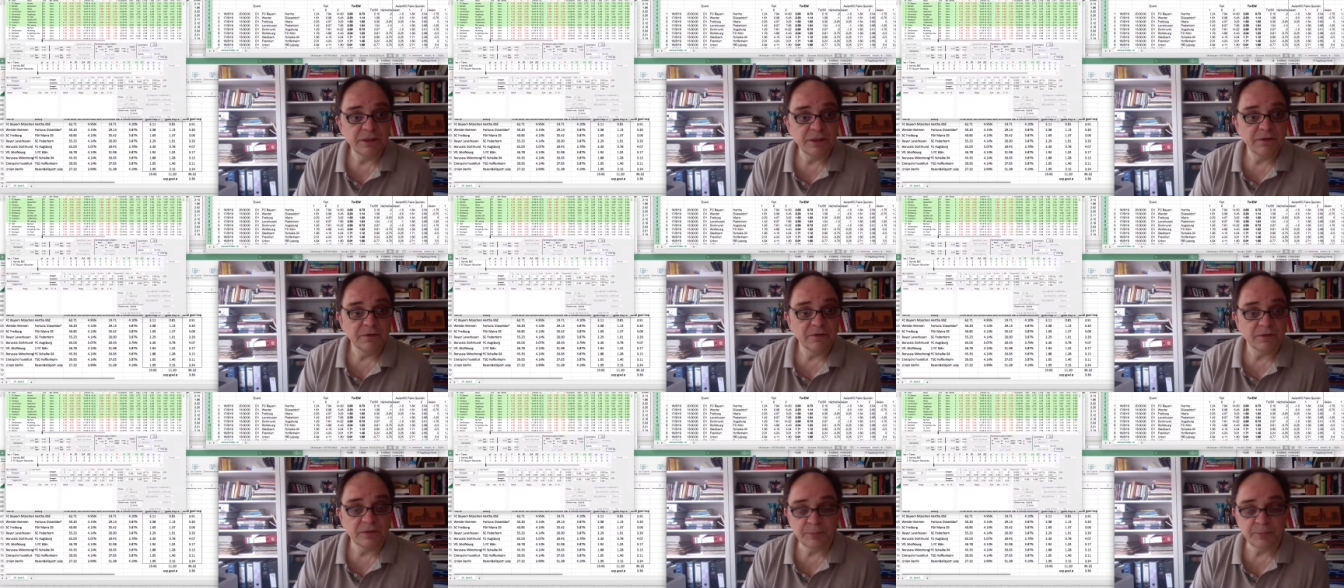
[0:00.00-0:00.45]

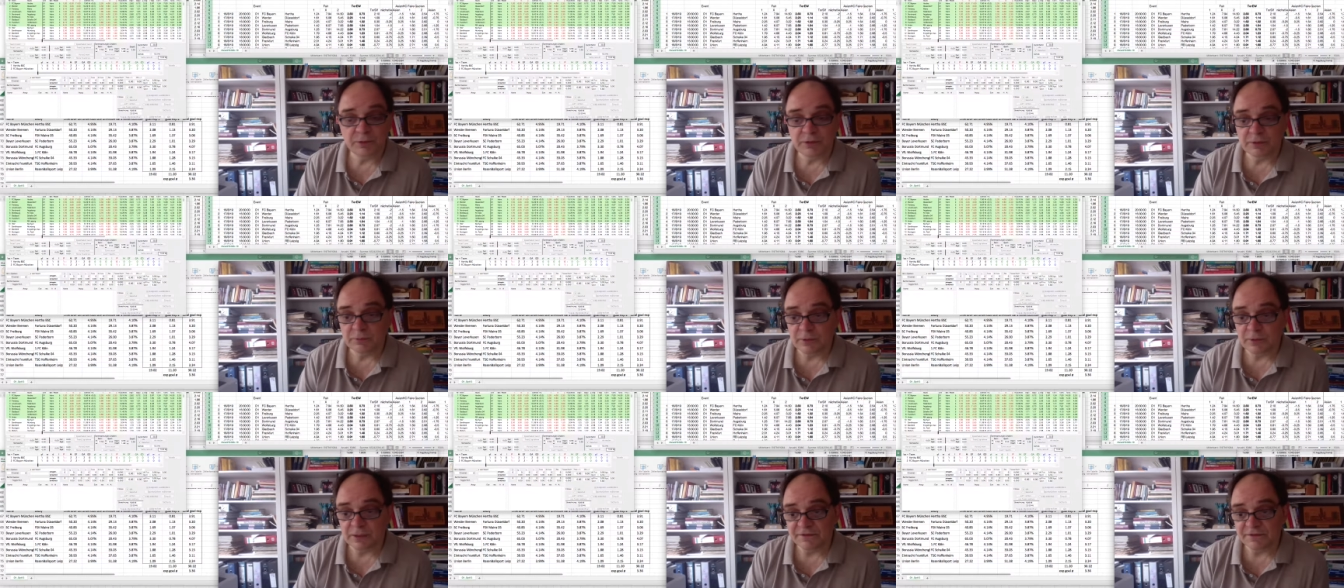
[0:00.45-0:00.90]

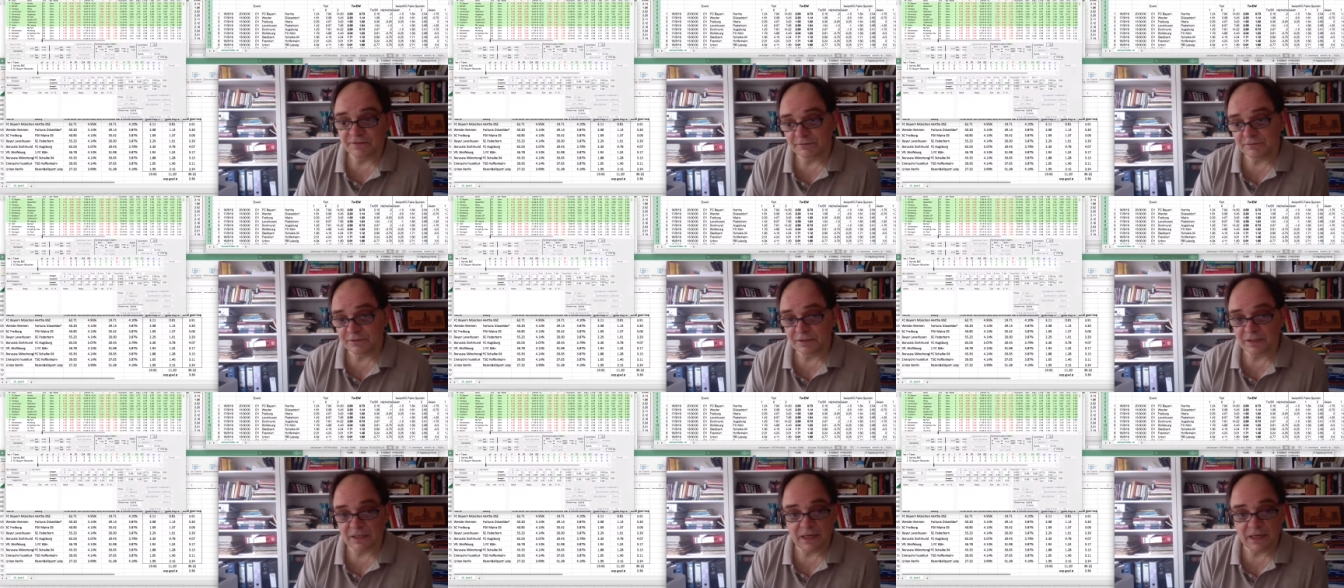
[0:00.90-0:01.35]

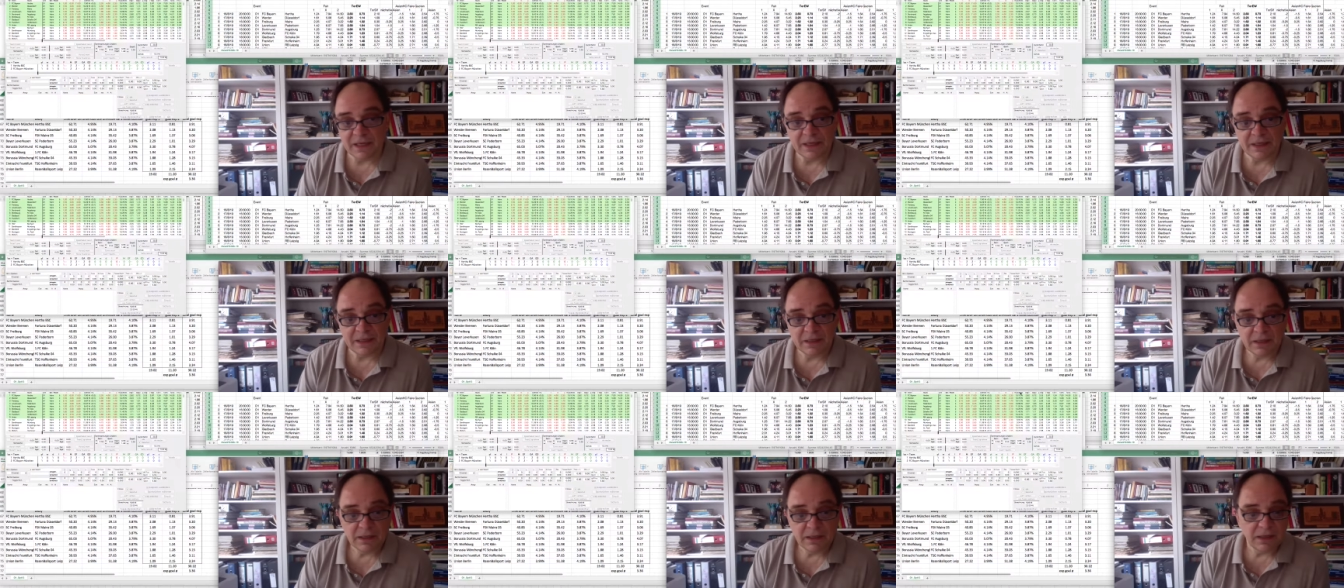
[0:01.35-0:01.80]

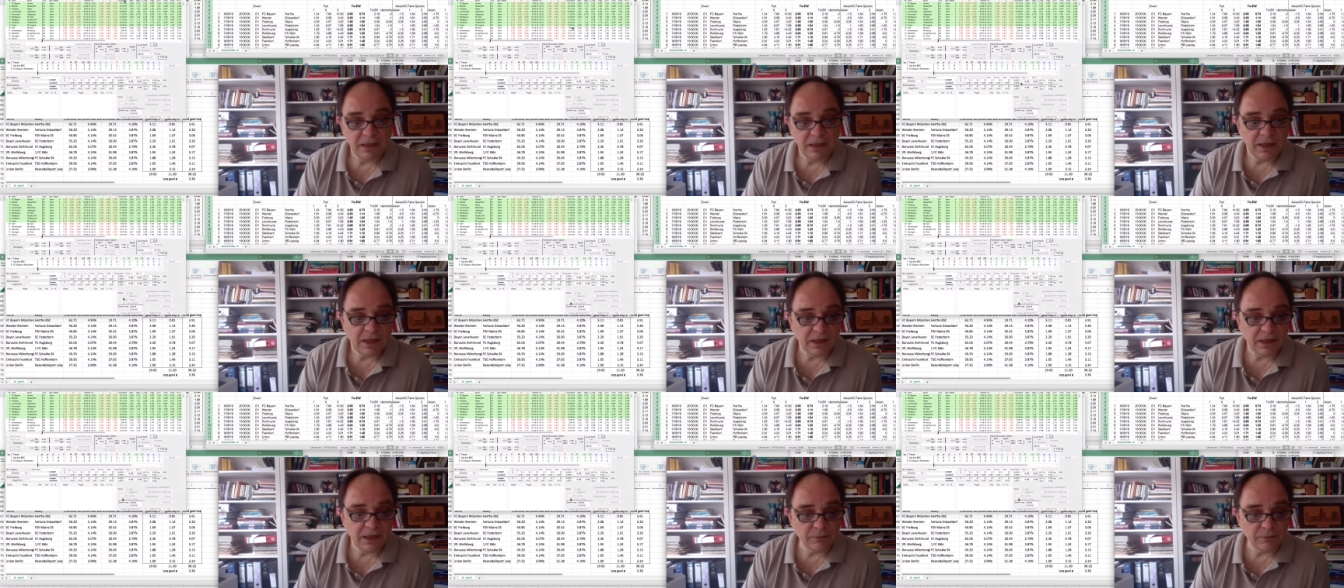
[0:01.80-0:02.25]
3.179.
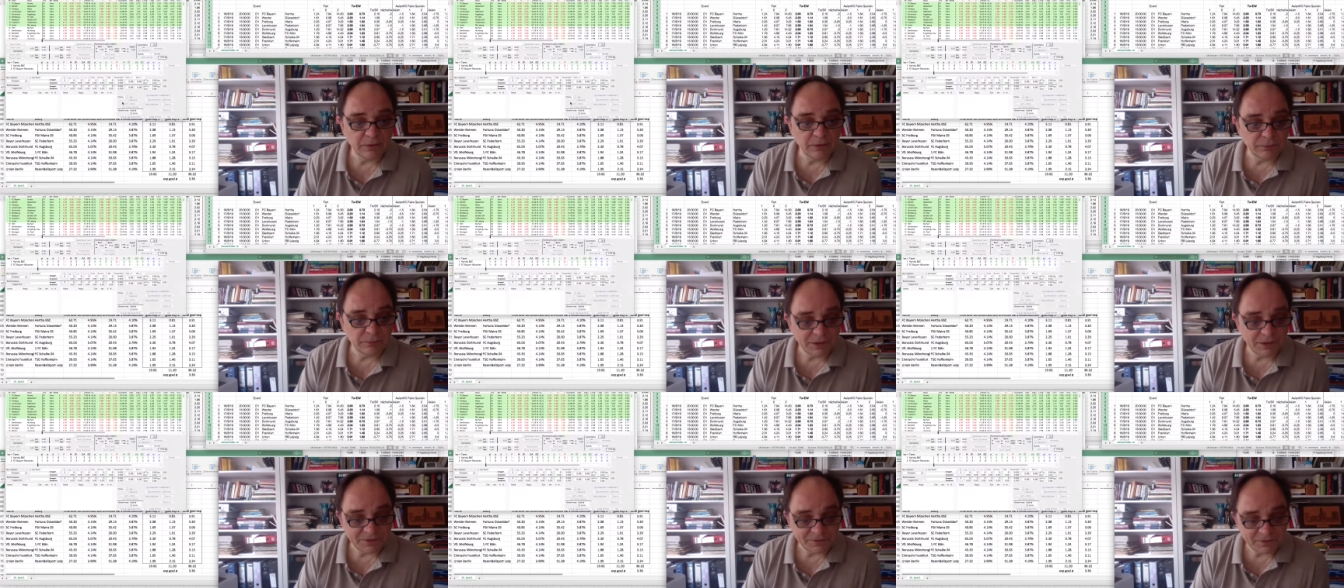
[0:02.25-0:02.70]
And
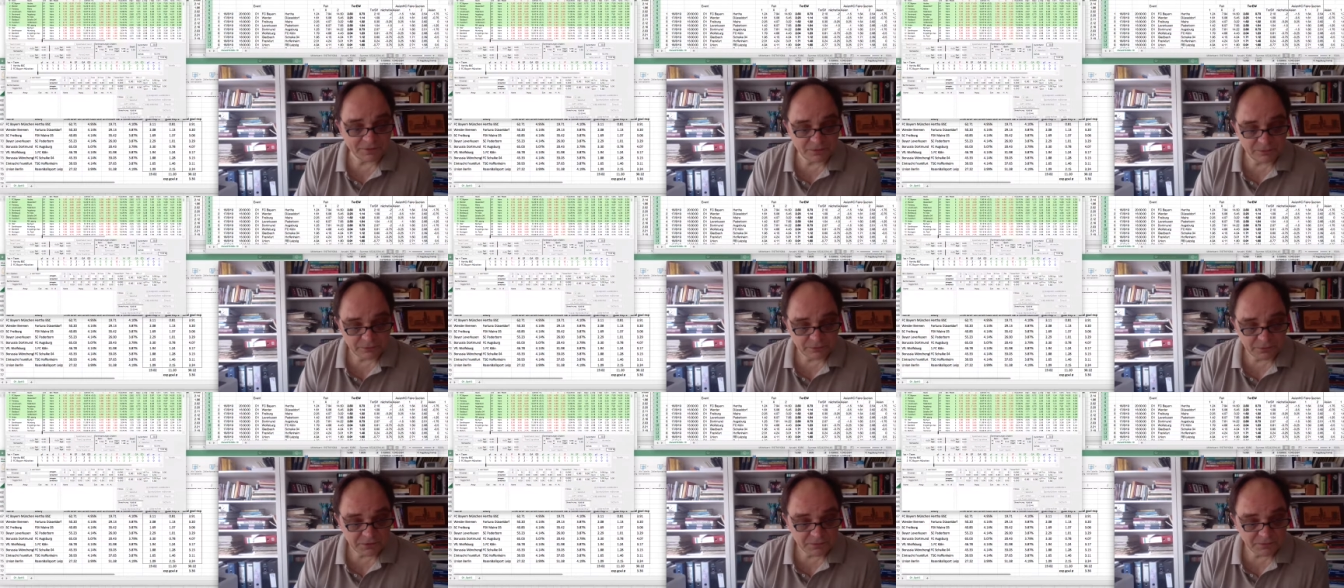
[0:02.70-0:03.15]
what is
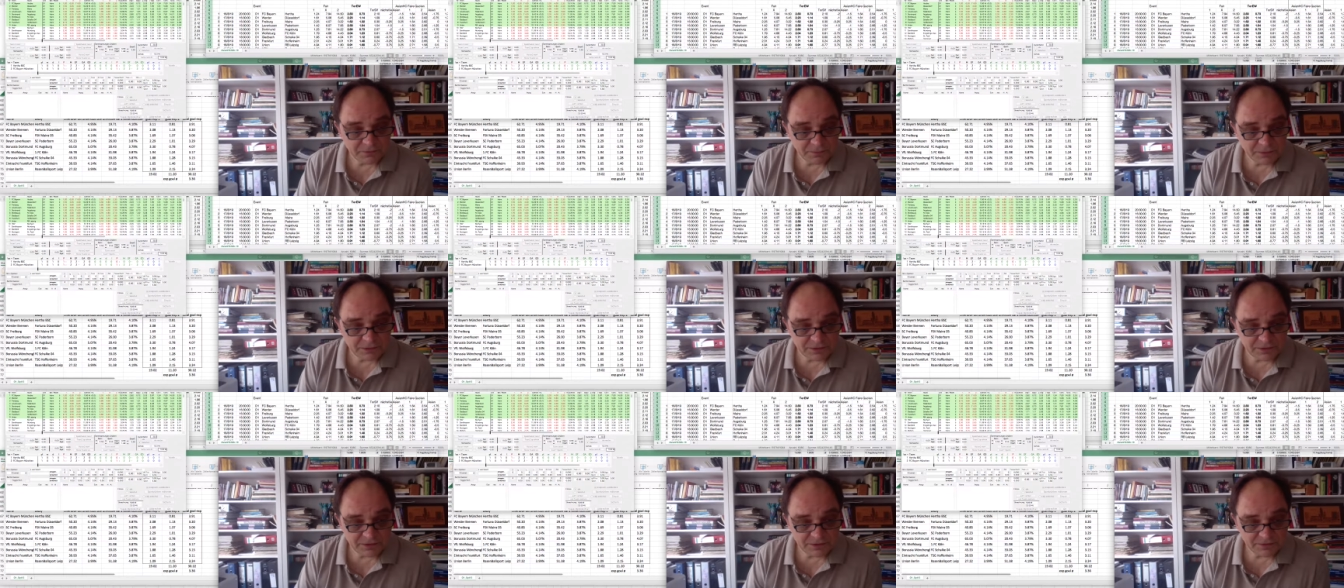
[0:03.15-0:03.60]
curious a
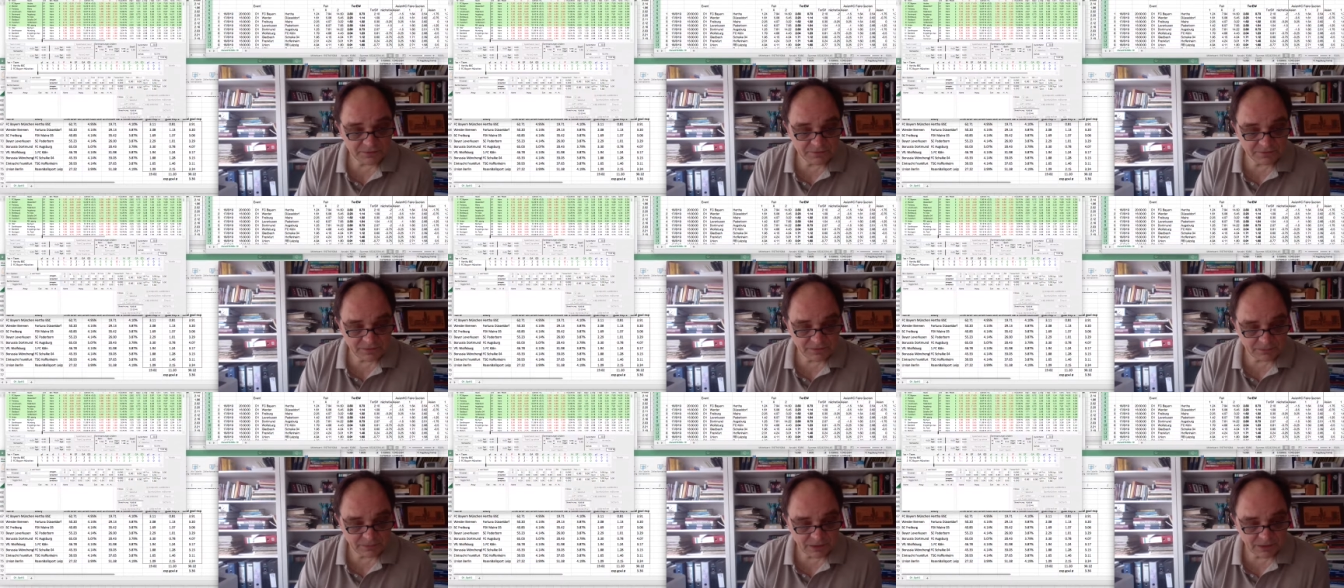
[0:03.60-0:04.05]
bit is
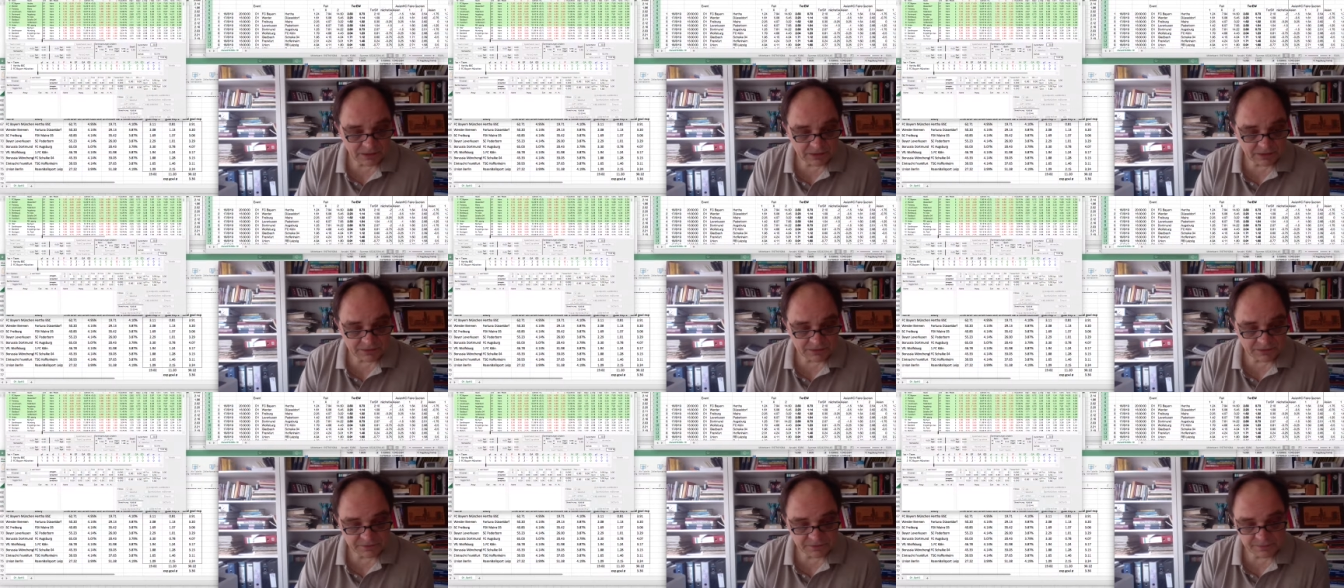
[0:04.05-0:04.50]
that
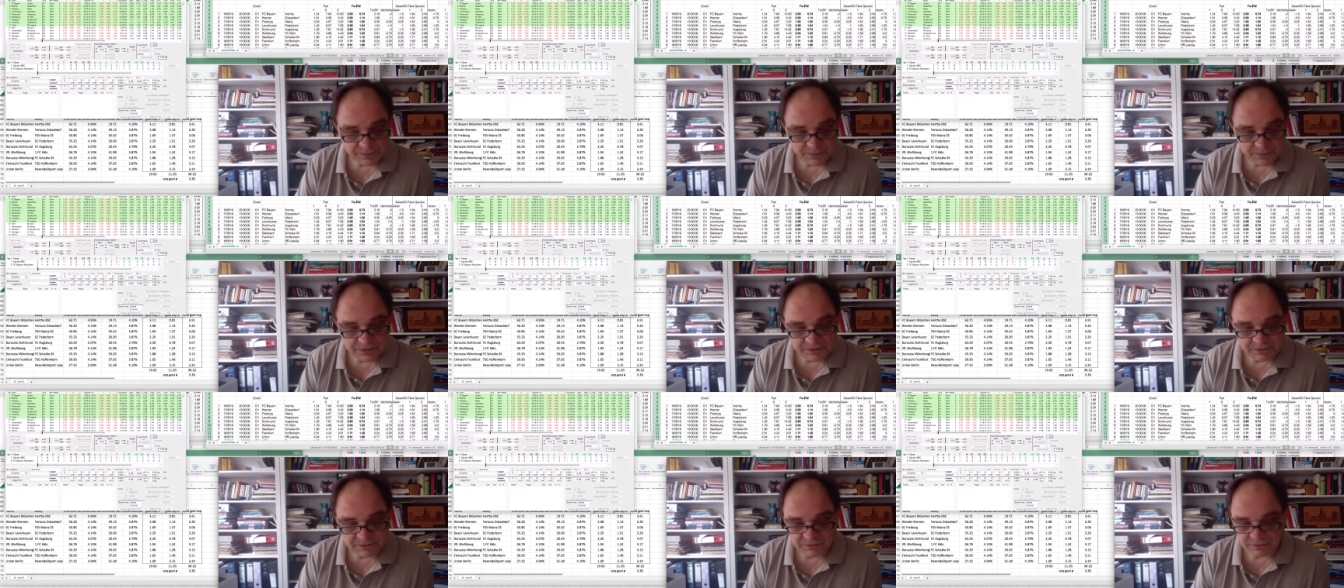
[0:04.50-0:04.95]
market is a
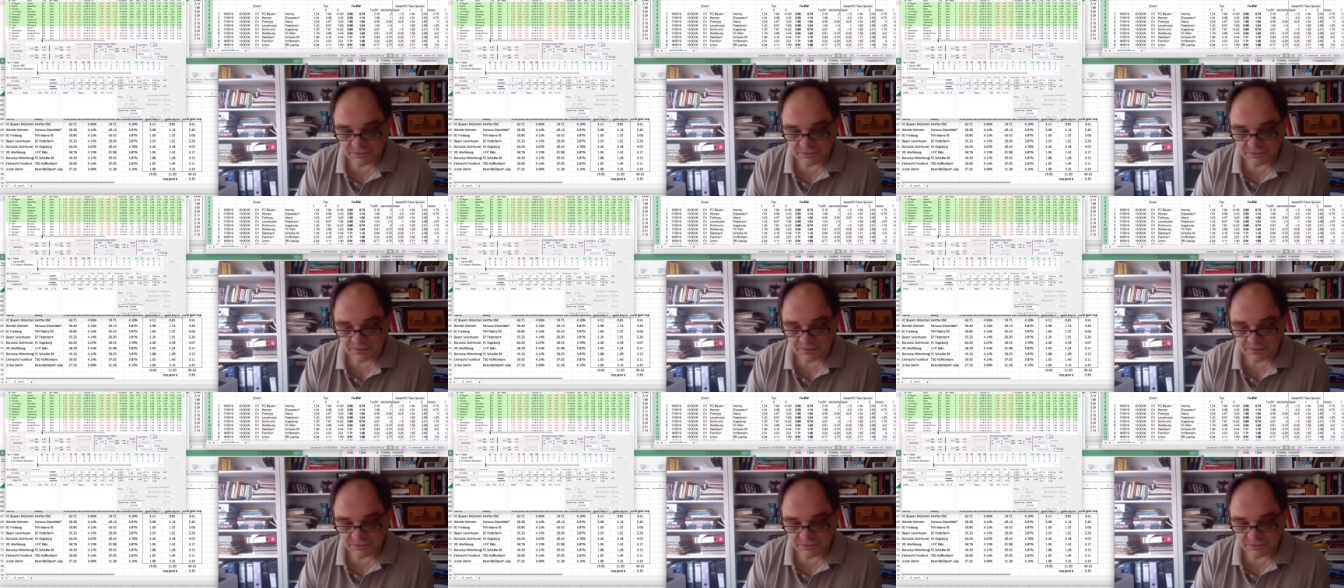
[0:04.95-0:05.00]
bit